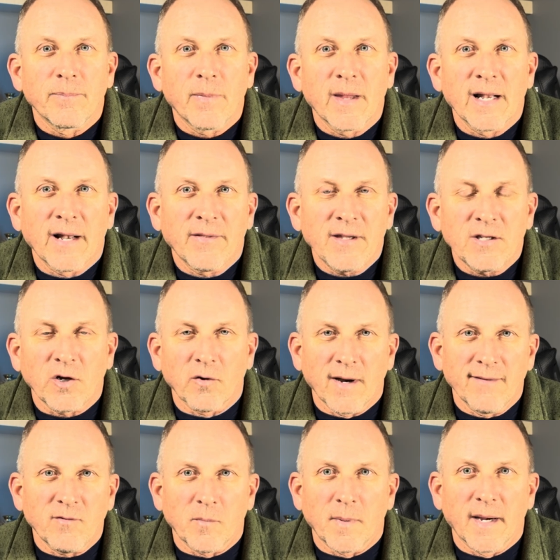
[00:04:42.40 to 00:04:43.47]
And I think the
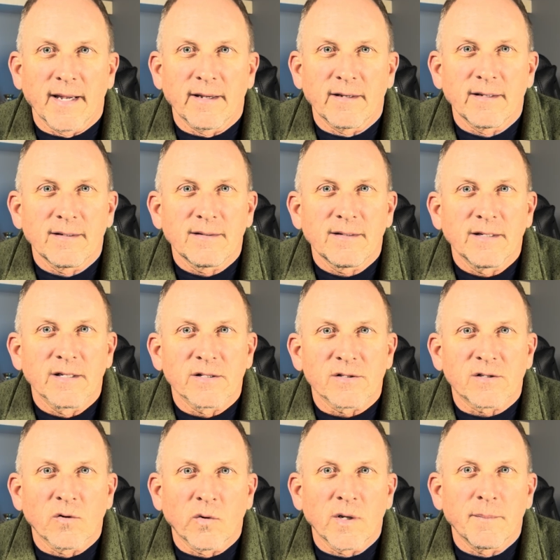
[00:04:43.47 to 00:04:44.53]
gravel bike is
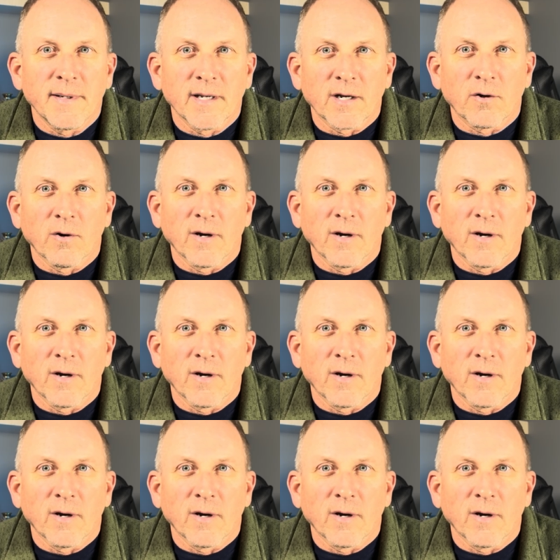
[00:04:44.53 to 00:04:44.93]
going to be